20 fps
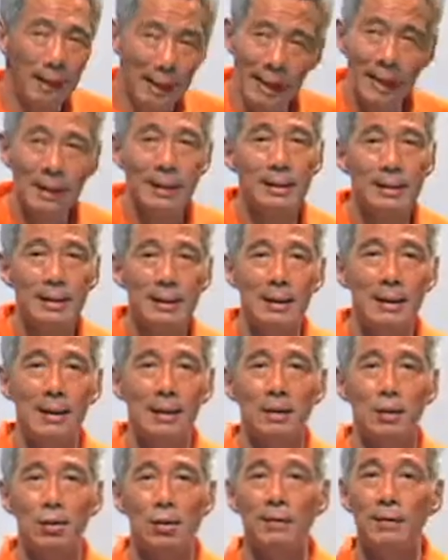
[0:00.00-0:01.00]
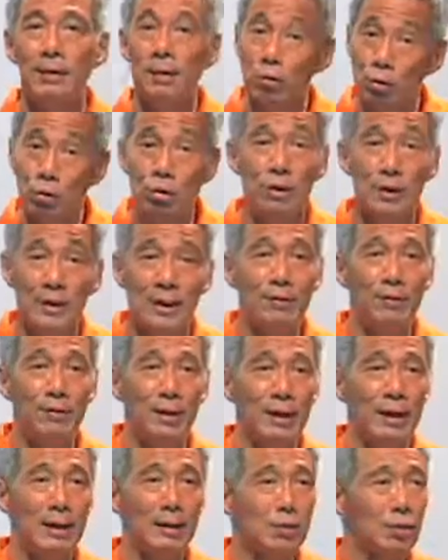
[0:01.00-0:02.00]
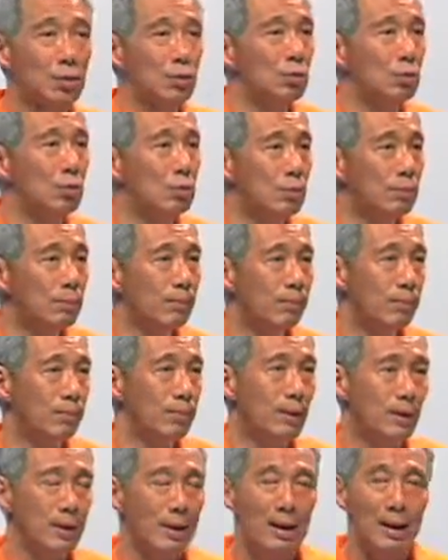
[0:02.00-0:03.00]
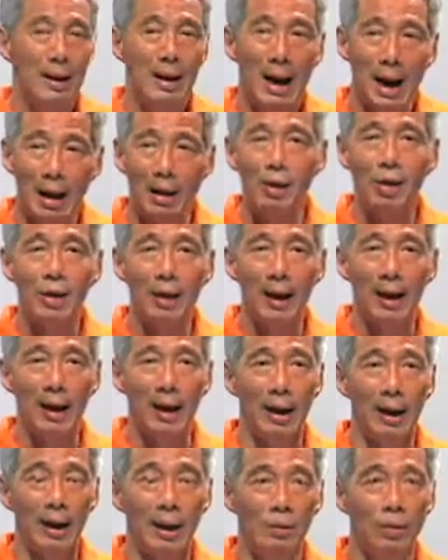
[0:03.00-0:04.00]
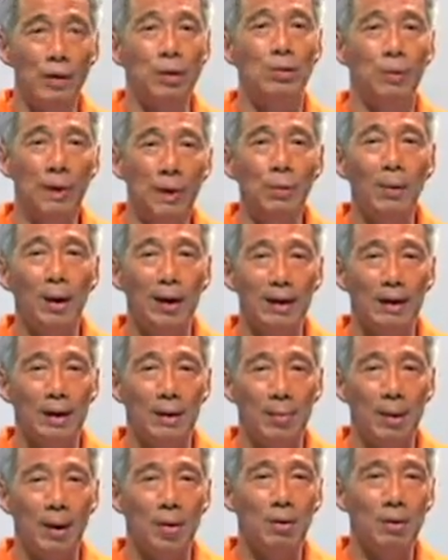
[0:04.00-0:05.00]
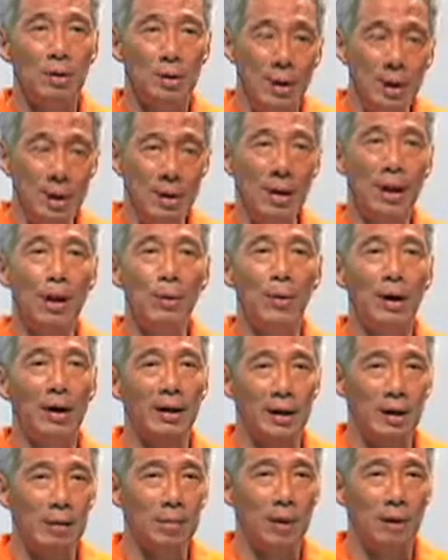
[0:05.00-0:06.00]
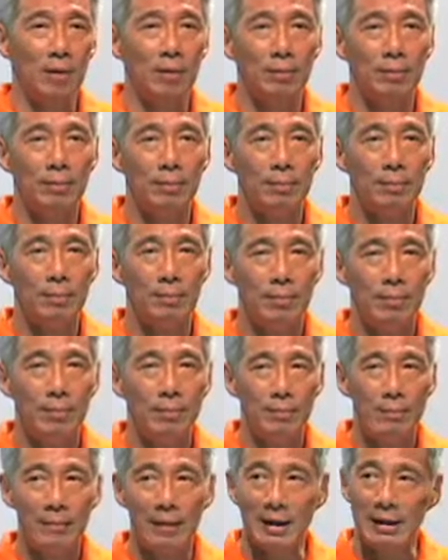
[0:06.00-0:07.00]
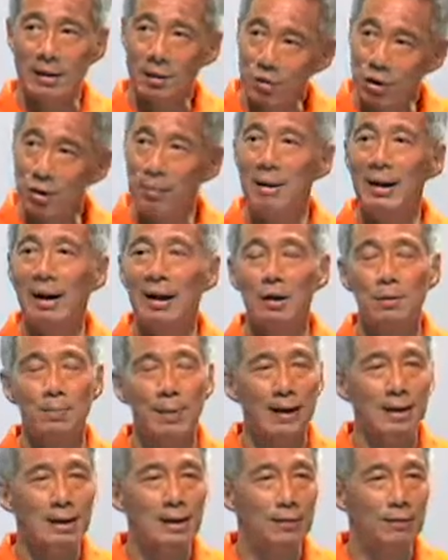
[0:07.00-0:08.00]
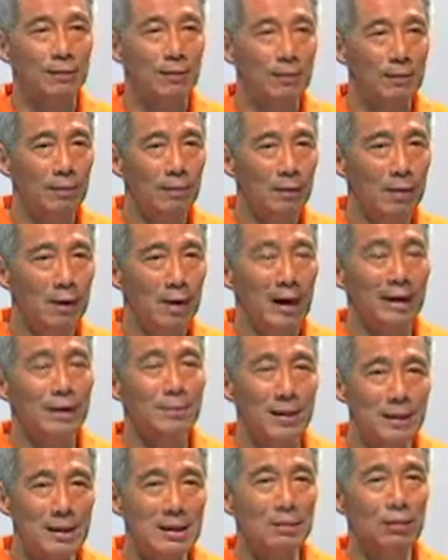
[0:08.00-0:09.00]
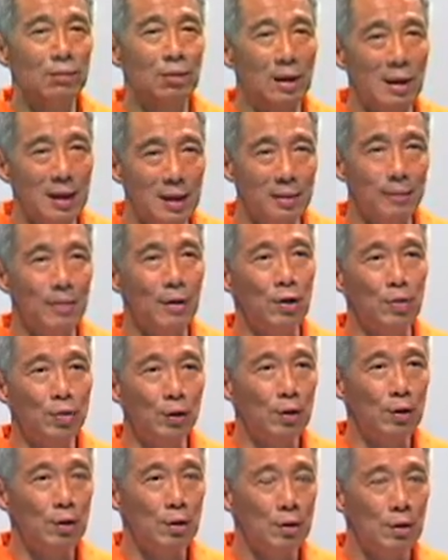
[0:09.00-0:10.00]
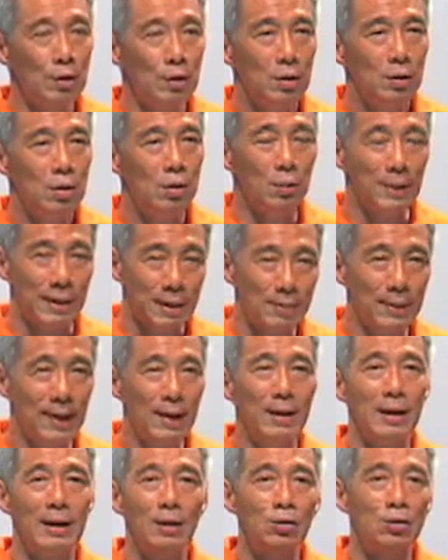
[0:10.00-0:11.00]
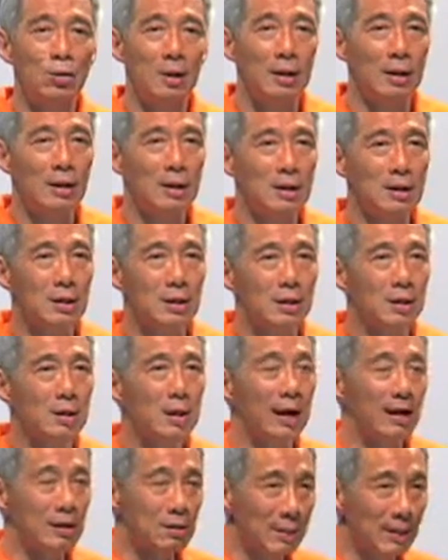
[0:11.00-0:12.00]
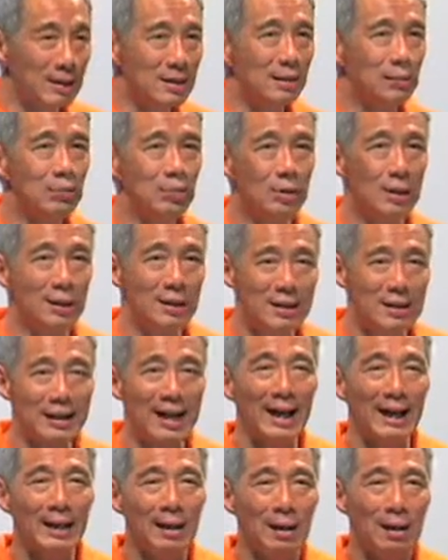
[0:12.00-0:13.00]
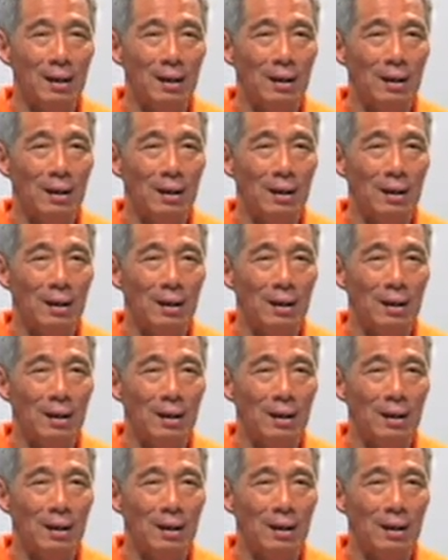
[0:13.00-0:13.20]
many concerns over social safety nets too. Healthcare, which we worry about, they worry about. Extremely expensive to the individual who must pay the insurance, expensive to the state